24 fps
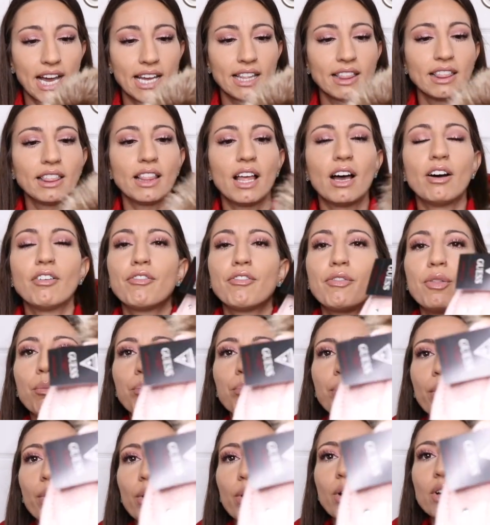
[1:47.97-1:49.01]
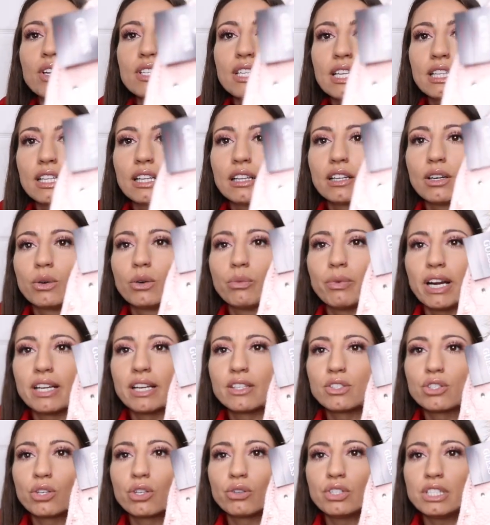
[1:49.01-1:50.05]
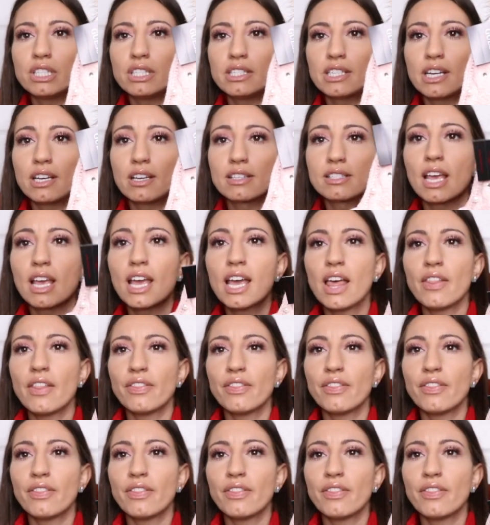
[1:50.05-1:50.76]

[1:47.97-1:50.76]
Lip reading: I love the pearls and the little rhinestone details.